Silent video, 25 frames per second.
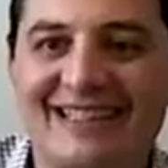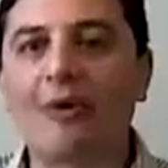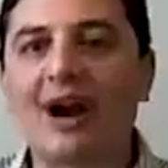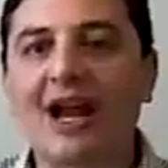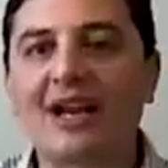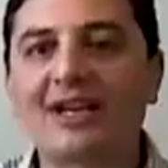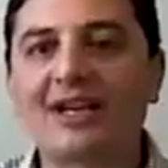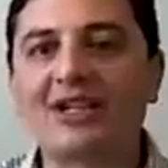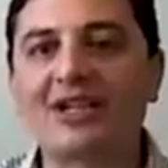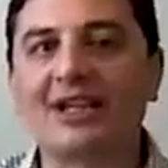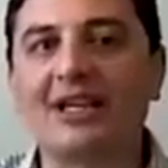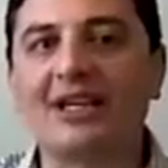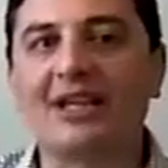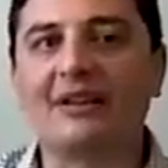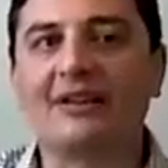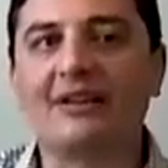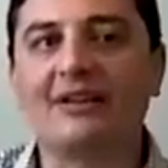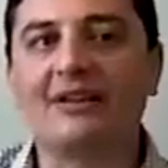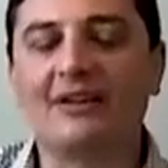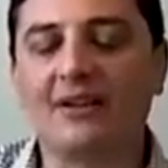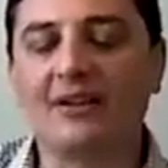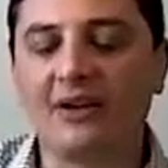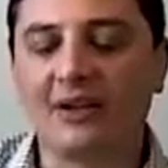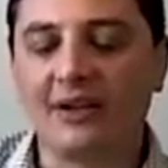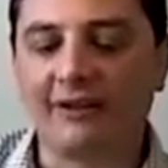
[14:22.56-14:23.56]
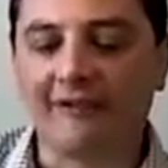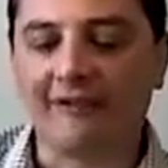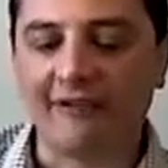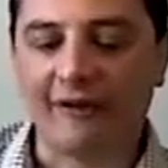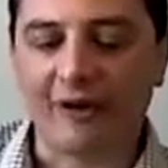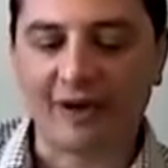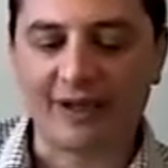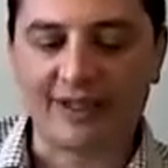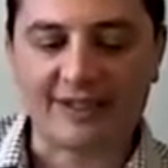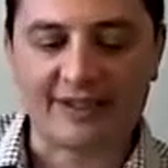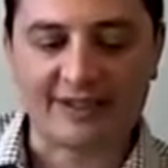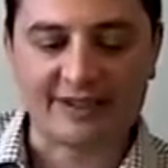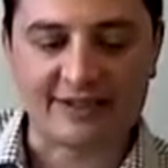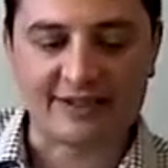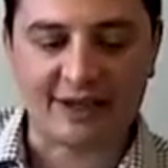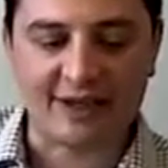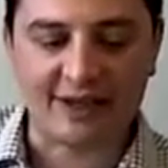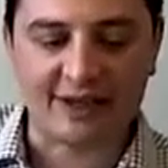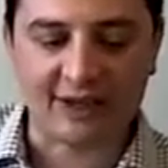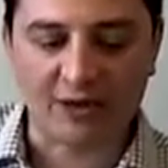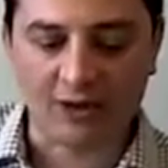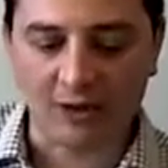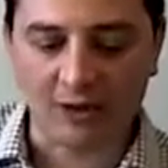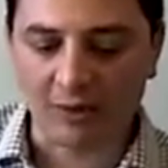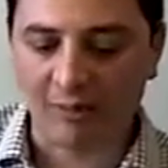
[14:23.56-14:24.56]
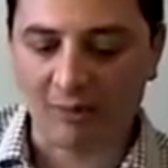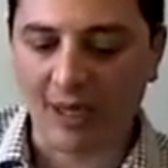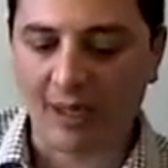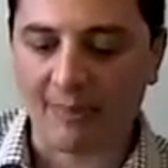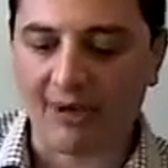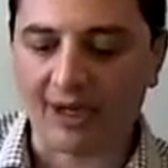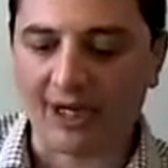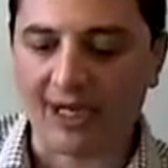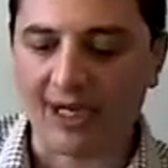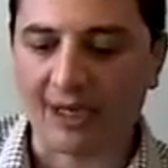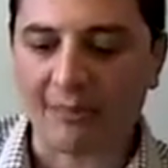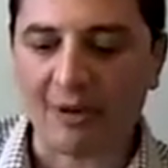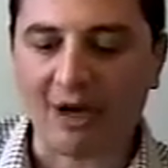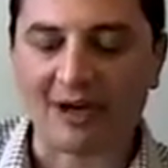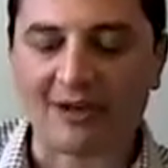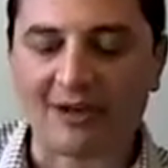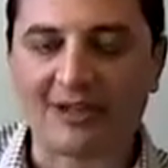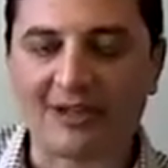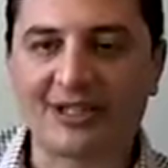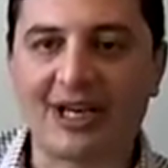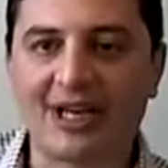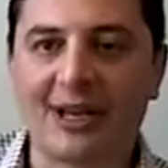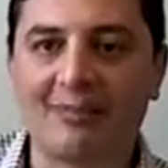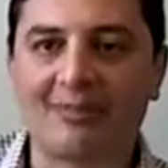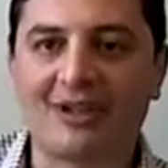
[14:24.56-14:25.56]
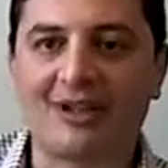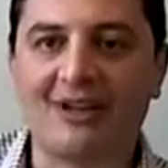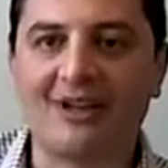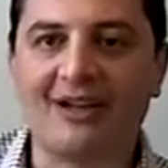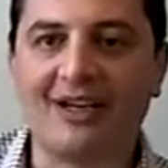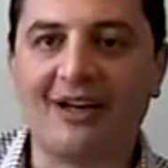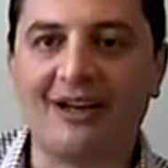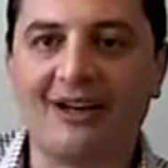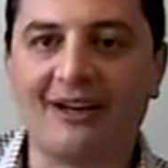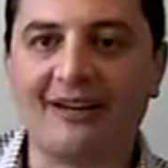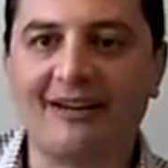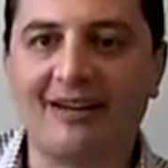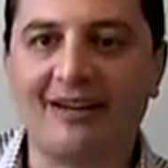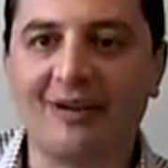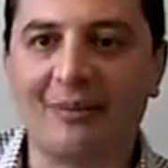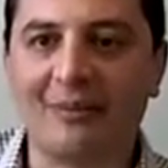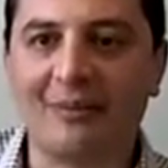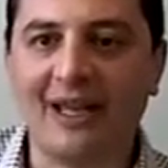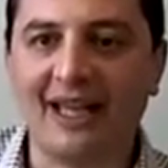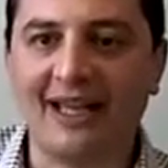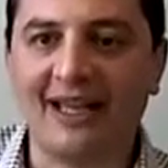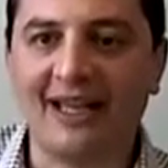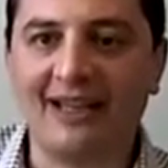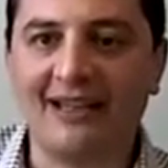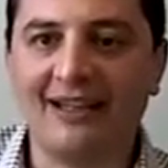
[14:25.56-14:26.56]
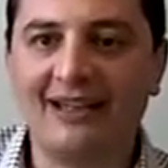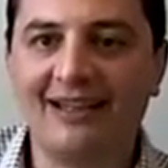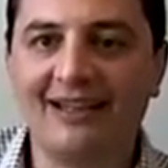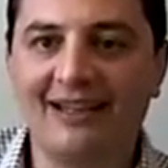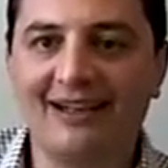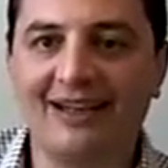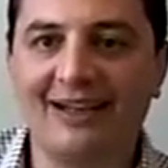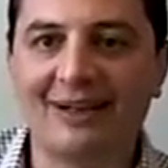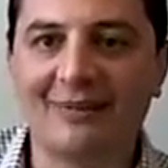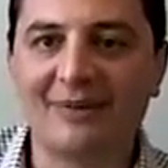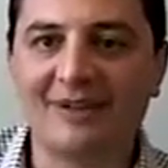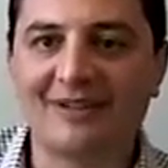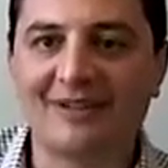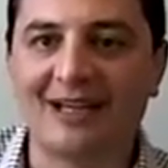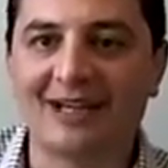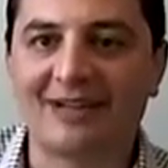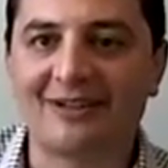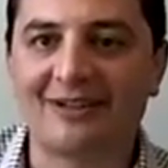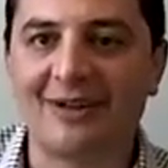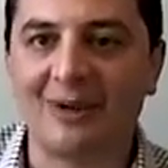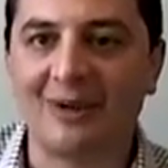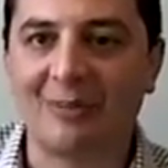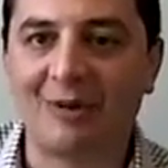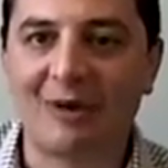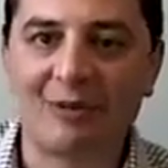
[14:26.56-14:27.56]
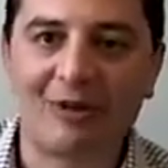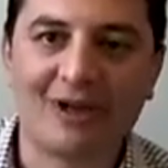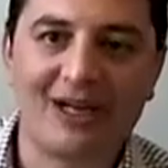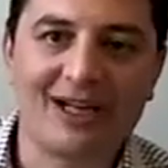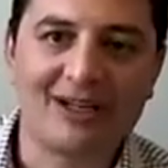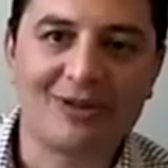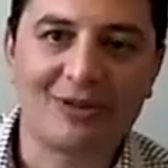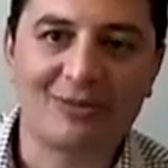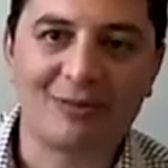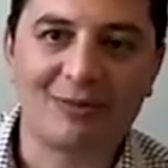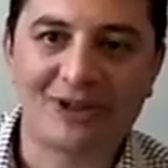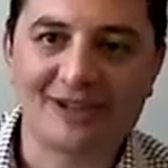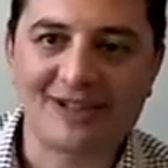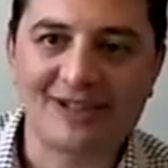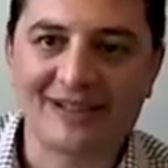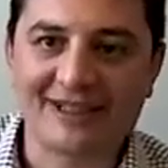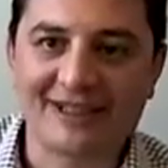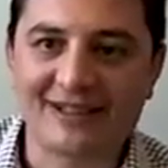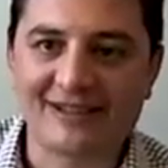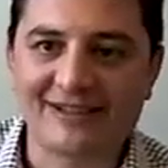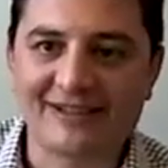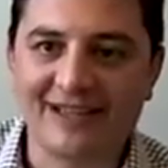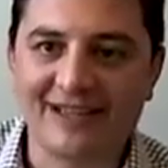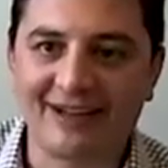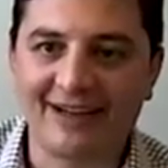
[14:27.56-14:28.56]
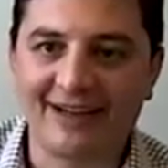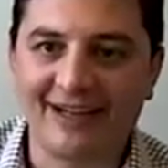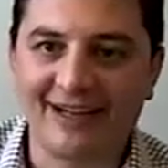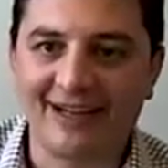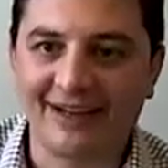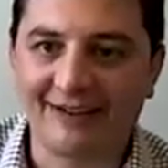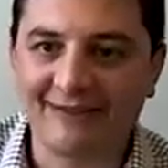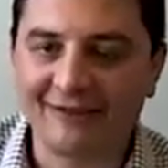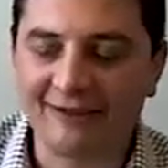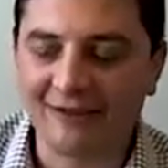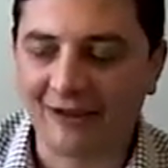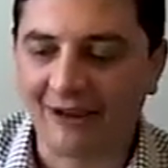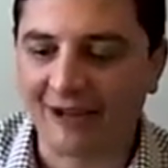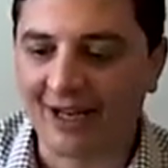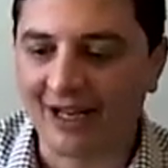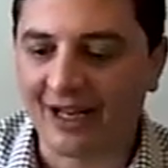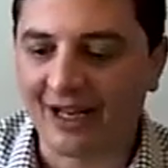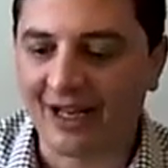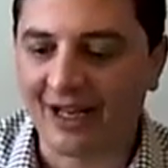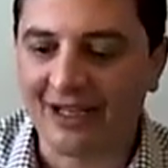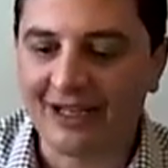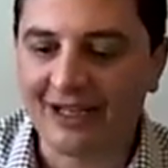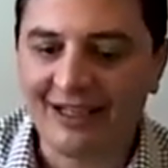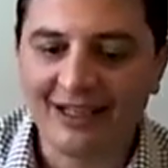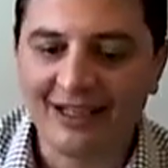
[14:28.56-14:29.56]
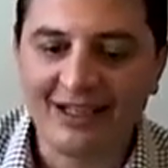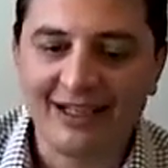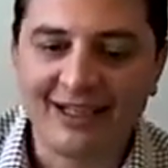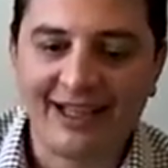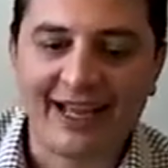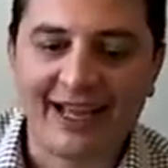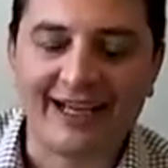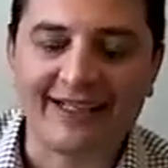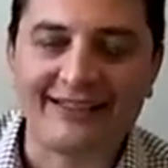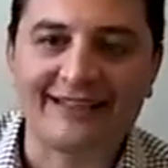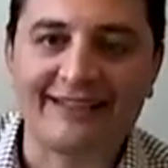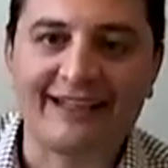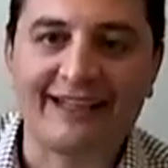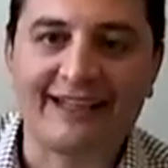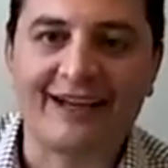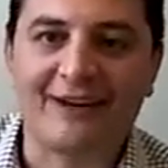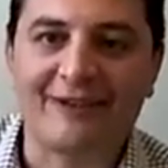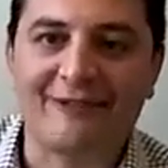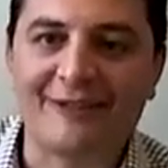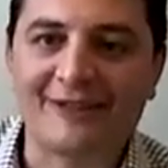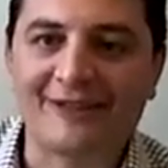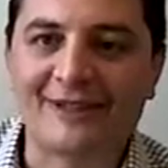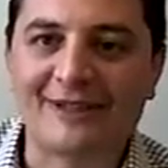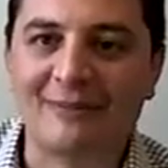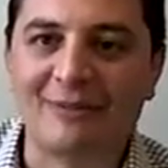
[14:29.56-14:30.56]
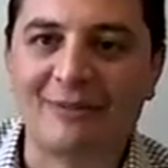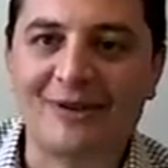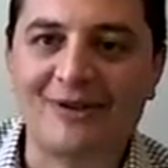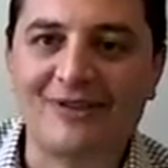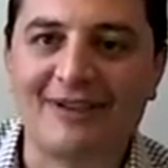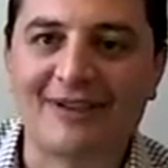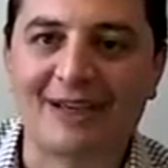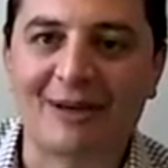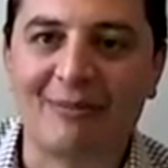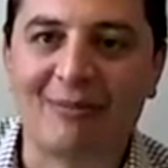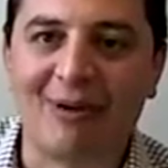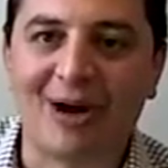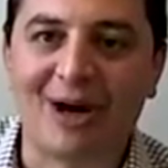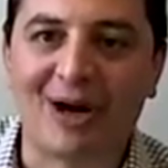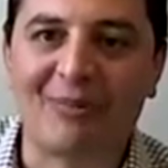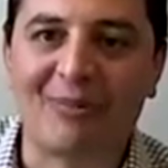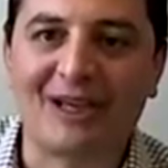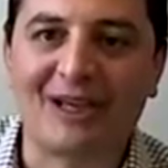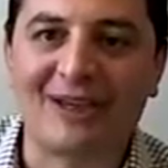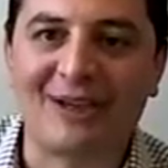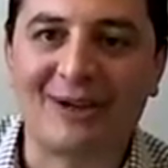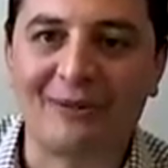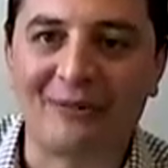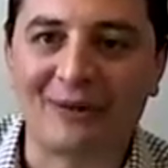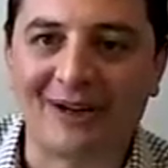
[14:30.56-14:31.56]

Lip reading: actually looking forward to starting our own Primary Care Progress chapter here at Del Med this October when Andrew Moore Singer's out here for ACL for some music and barbecue.